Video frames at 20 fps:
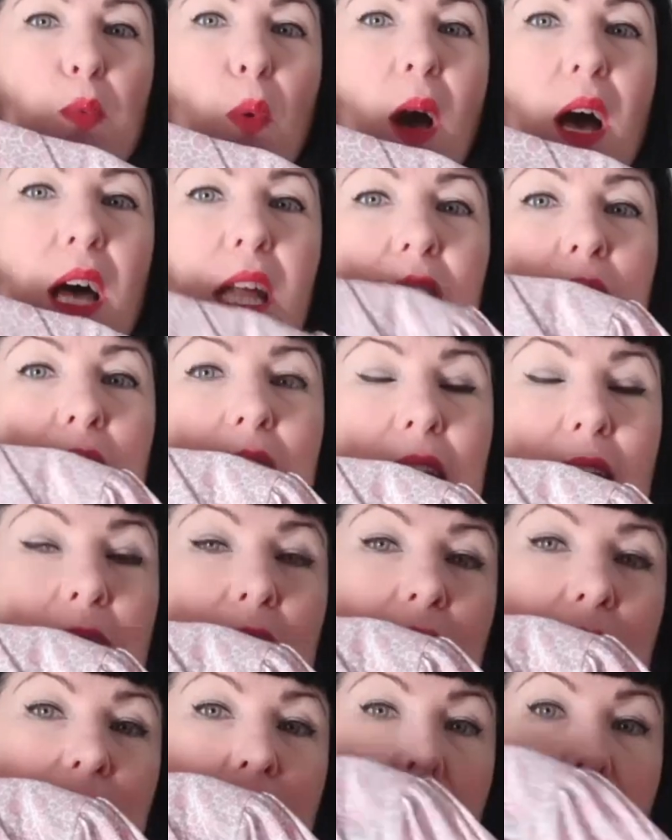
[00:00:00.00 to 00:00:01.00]
one
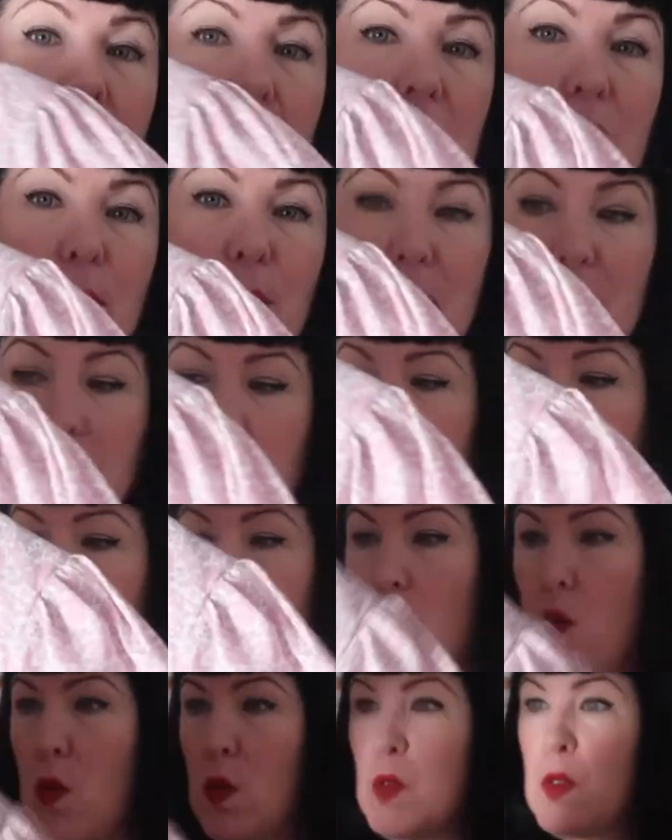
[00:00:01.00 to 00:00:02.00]
in a Liberty
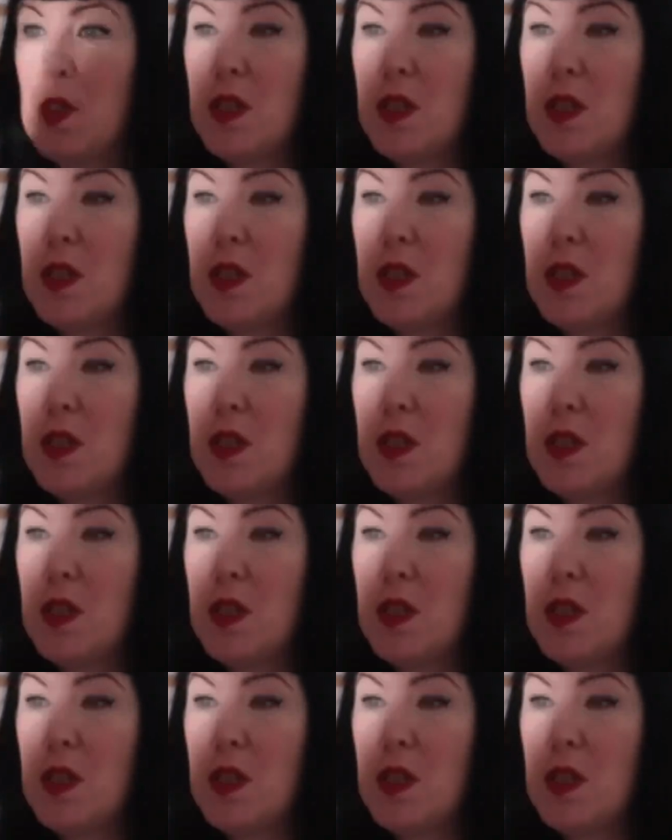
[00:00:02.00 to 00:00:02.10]
lawn,